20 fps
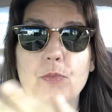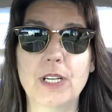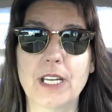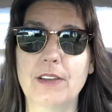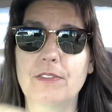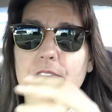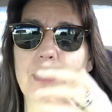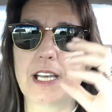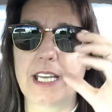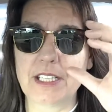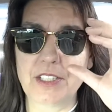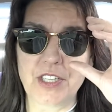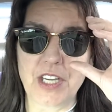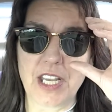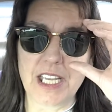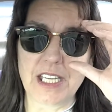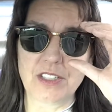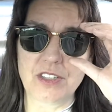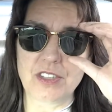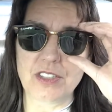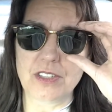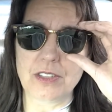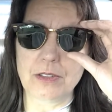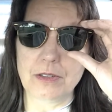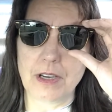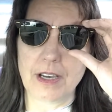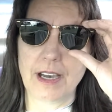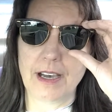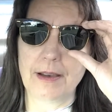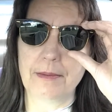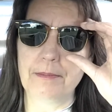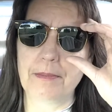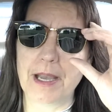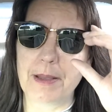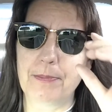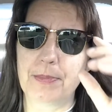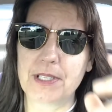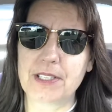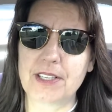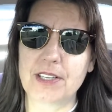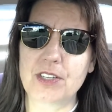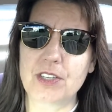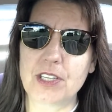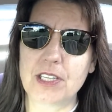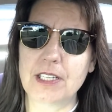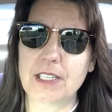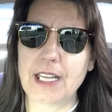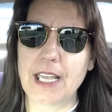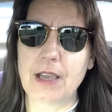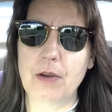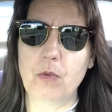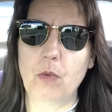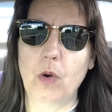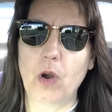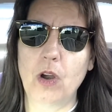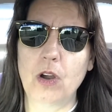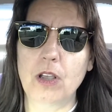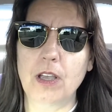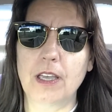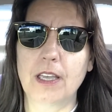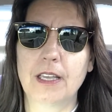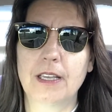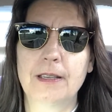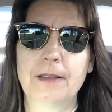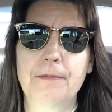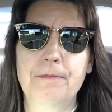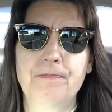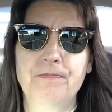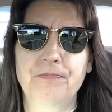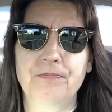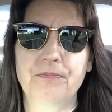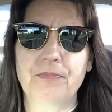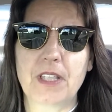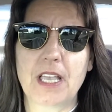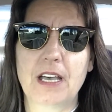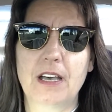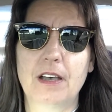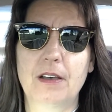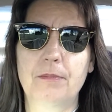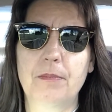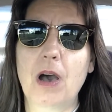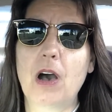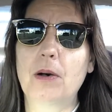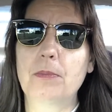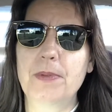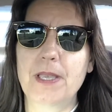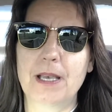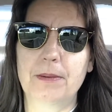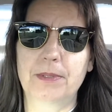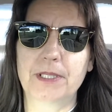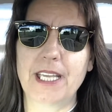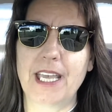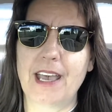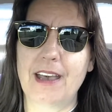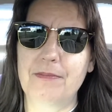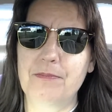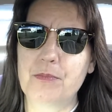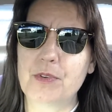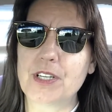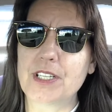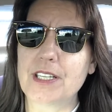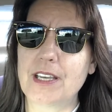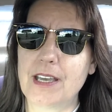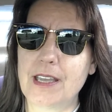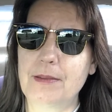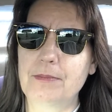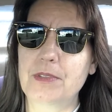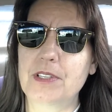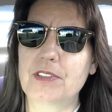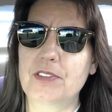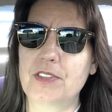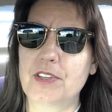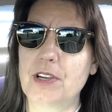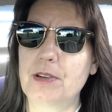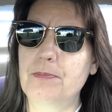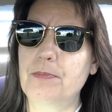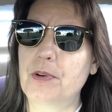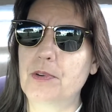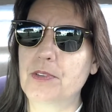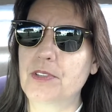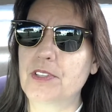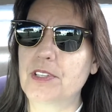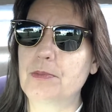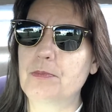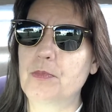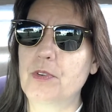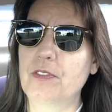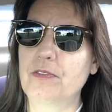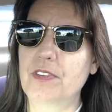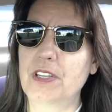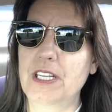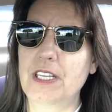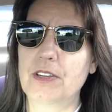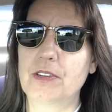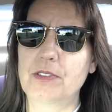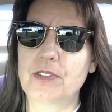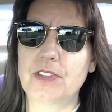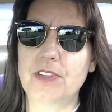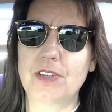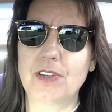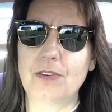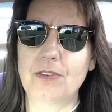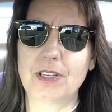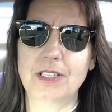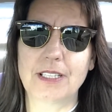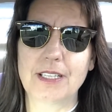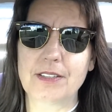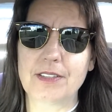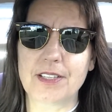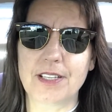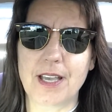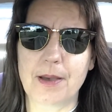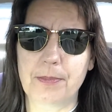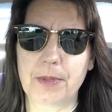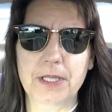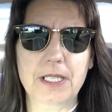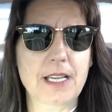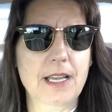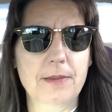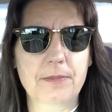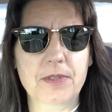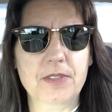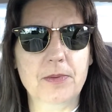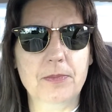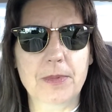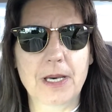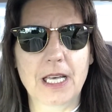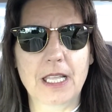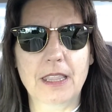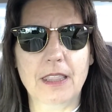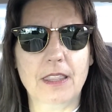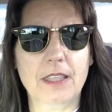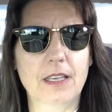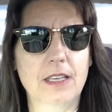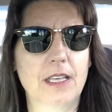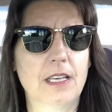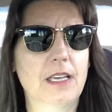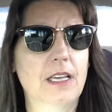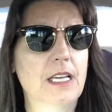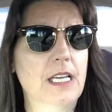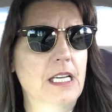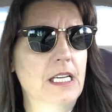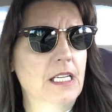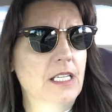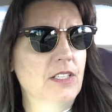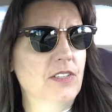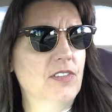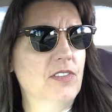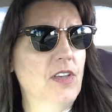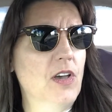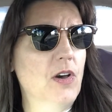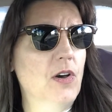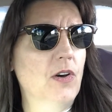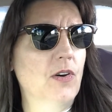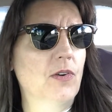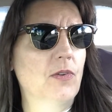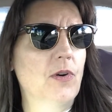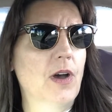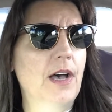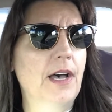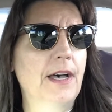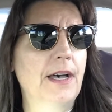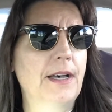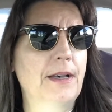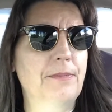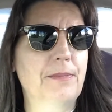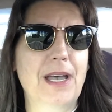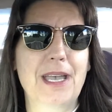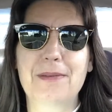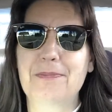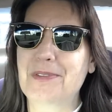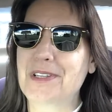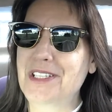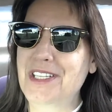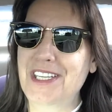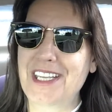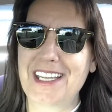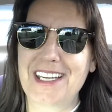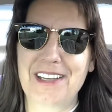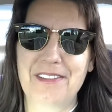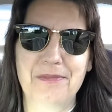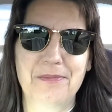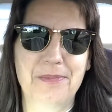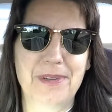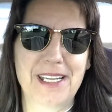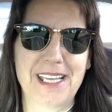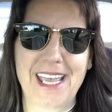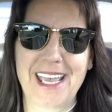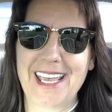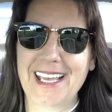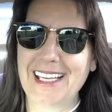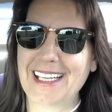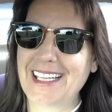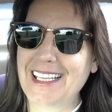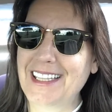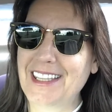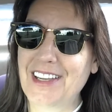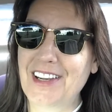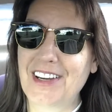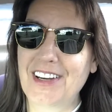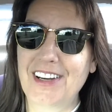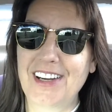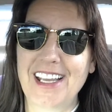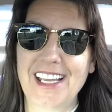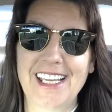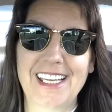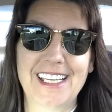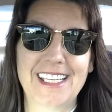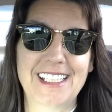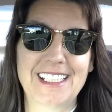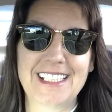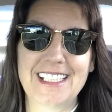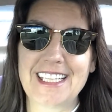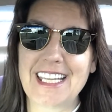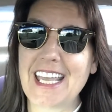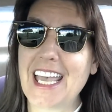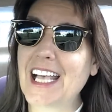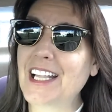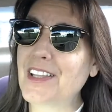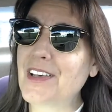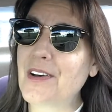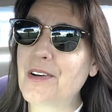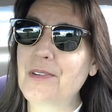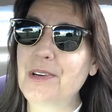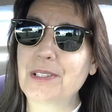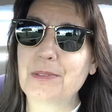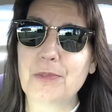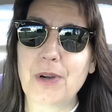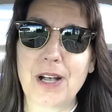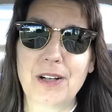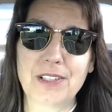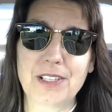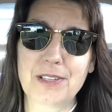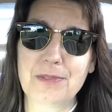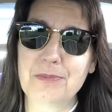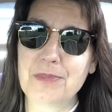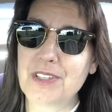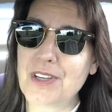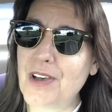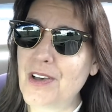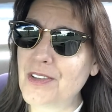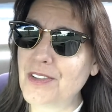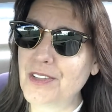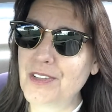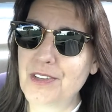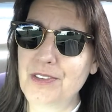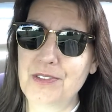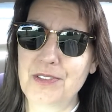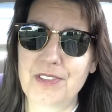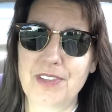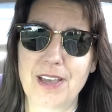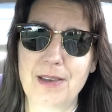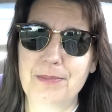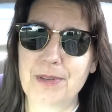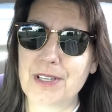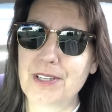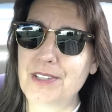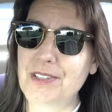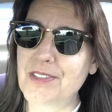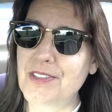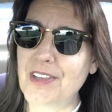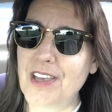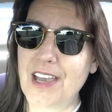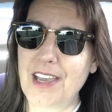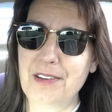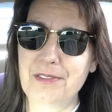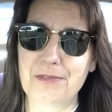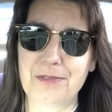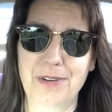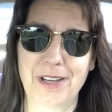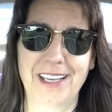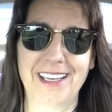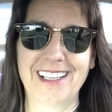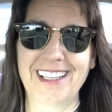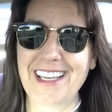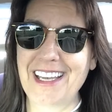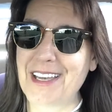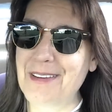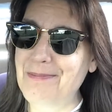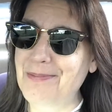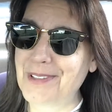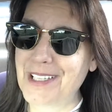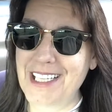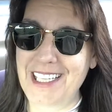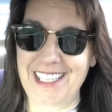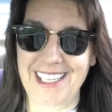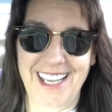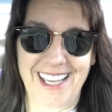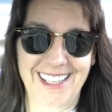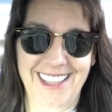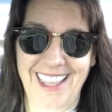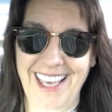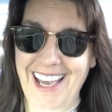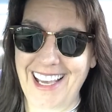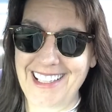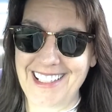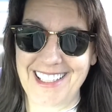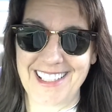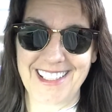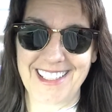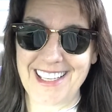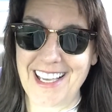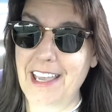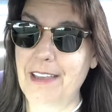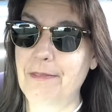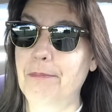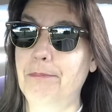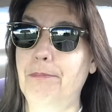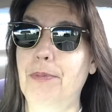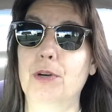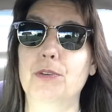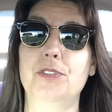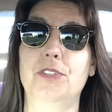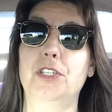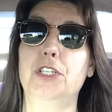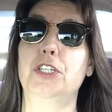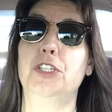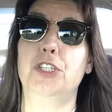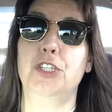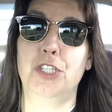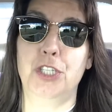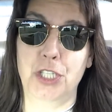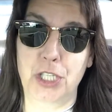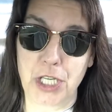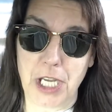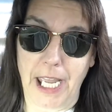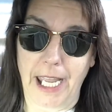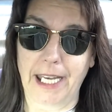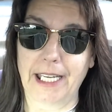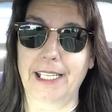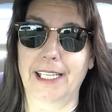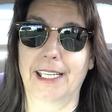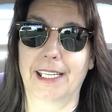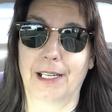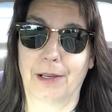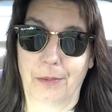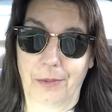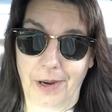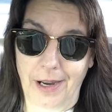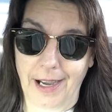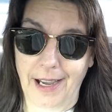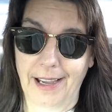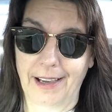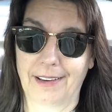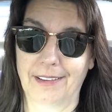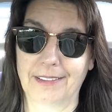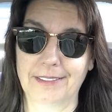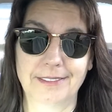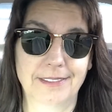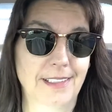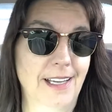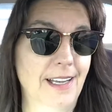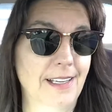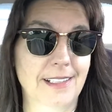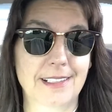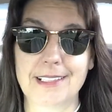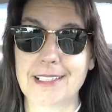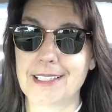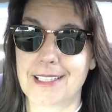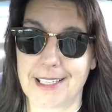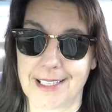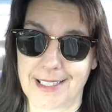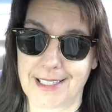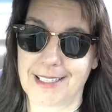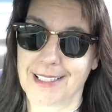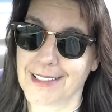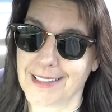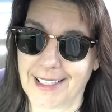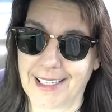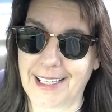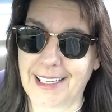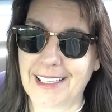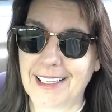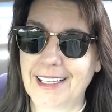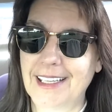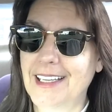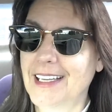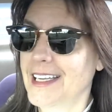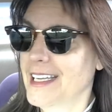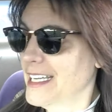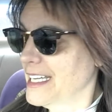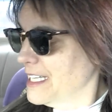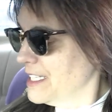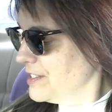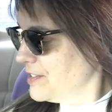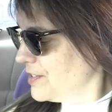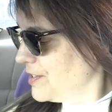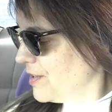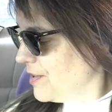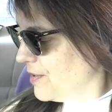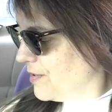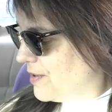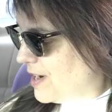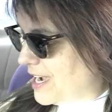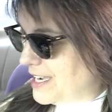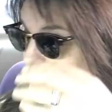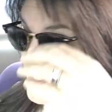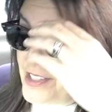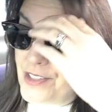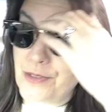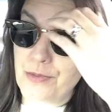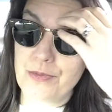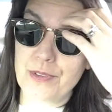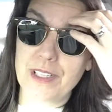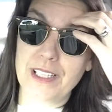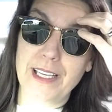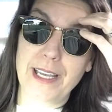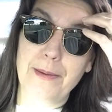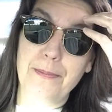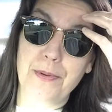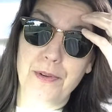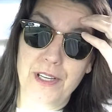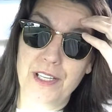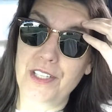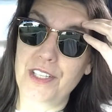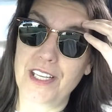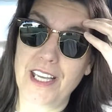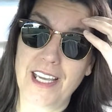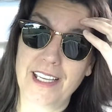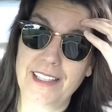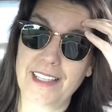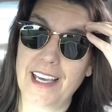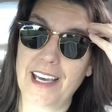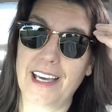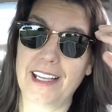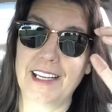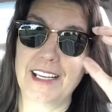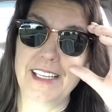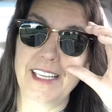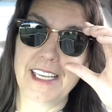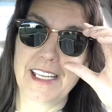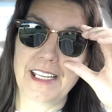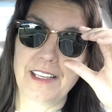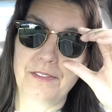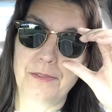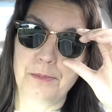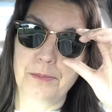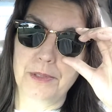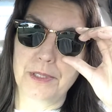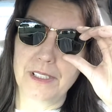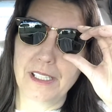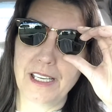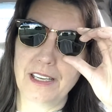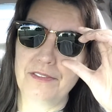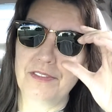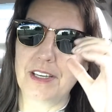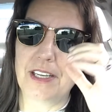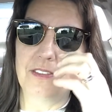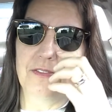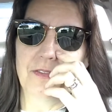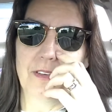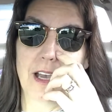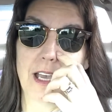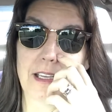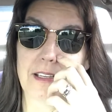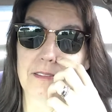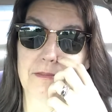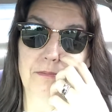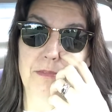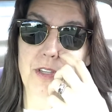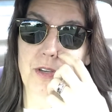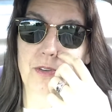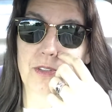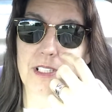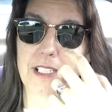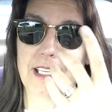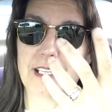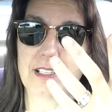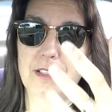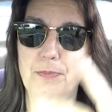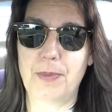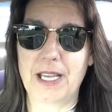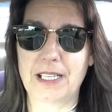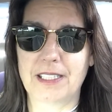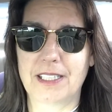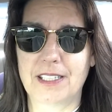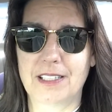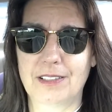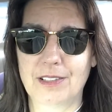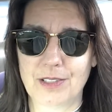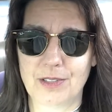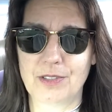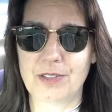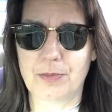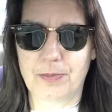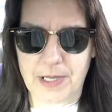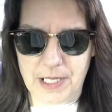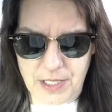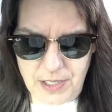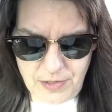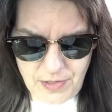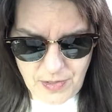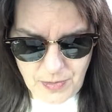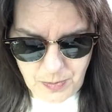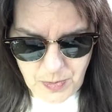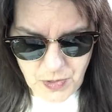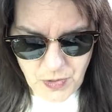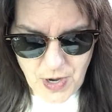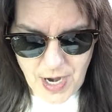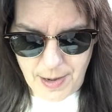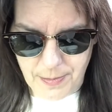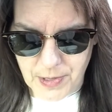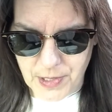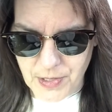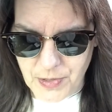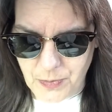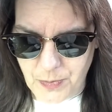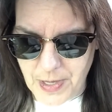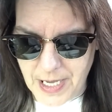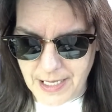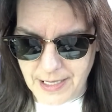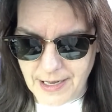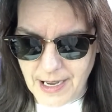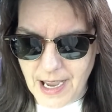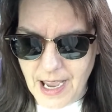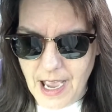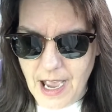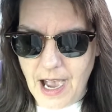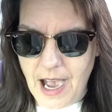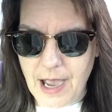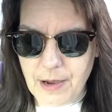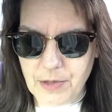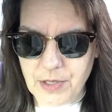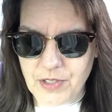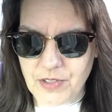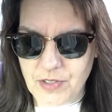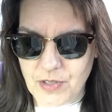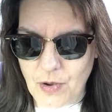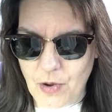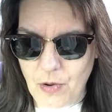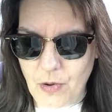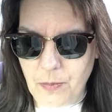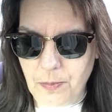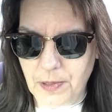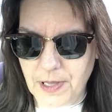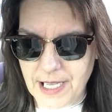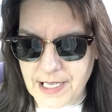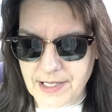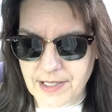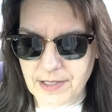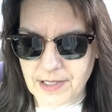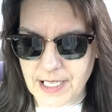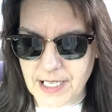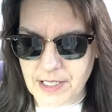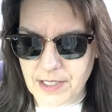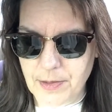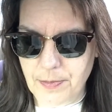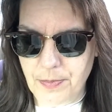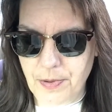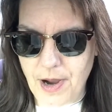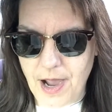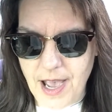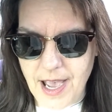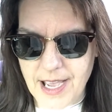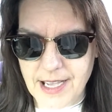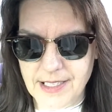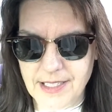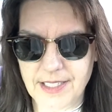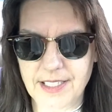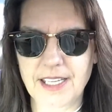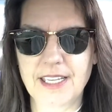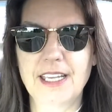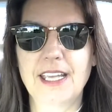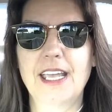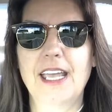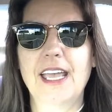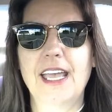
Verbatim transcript: or whenever I change uh, my position at work, um, I'll be able to have more time to start posting more videos, you know, at least a couple times a month. So um, I appreciate everybody hanging in there. And hello and welcome to all the new subbers. I really appreciate that since I haven't posted shit in a while, not consistently. So I just really appreciate that. I can't even believe I, I totally expected to lose a bunch of subscribers, but I was so pleasantly surprised